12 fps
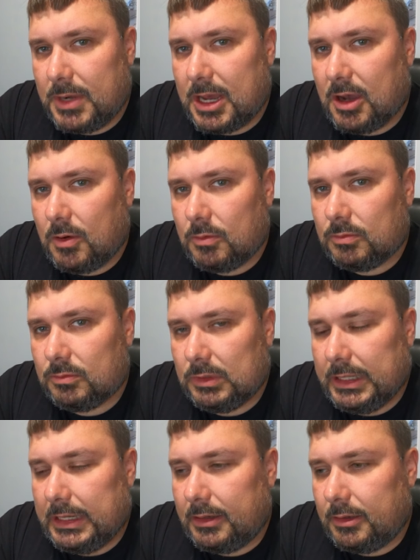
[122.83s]
Now
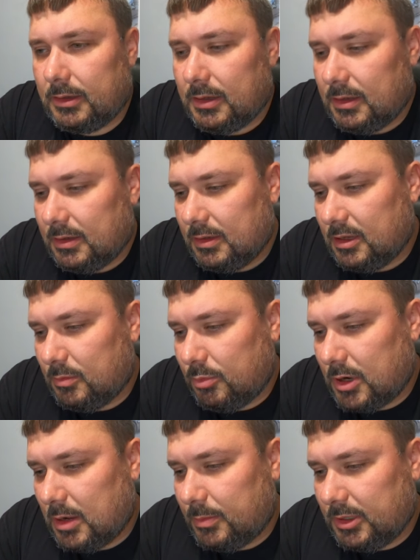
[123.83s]
link, it
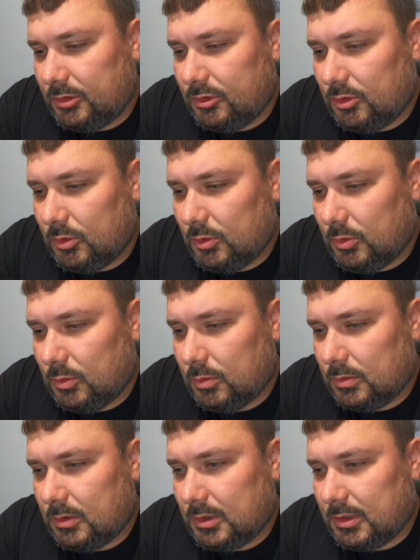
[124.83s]
brought me to
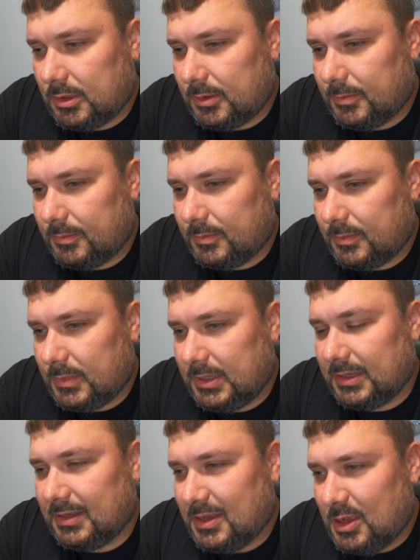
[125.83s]
a
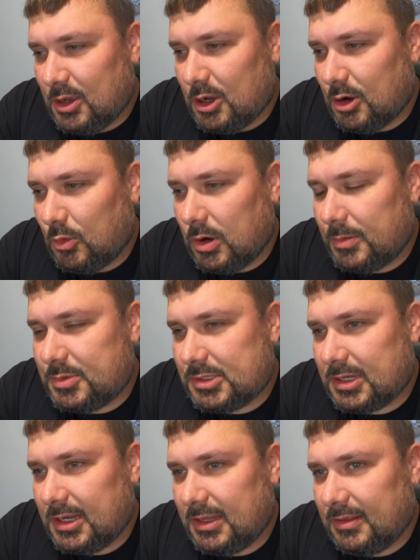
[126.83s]

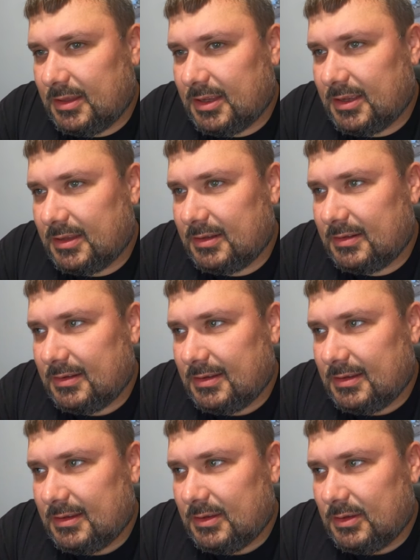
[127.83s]
website that
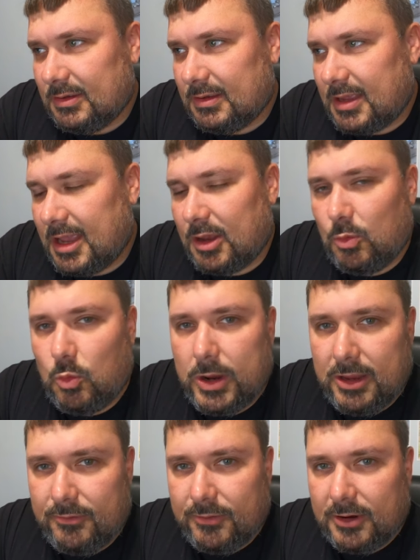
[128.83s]
had
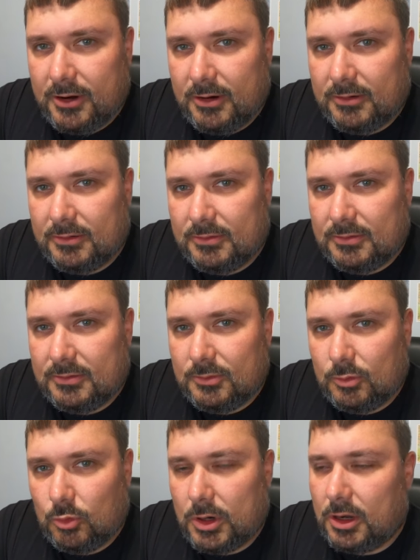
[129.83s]
Wayfair
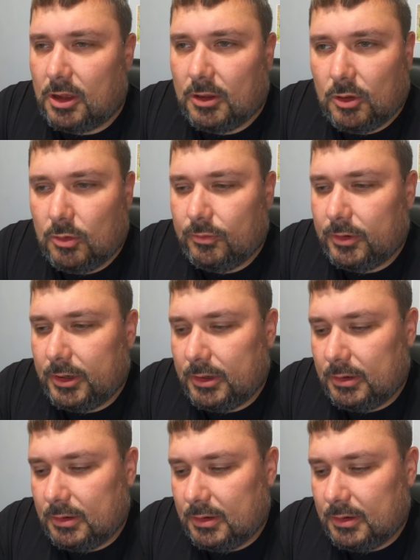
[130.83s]
written all over it.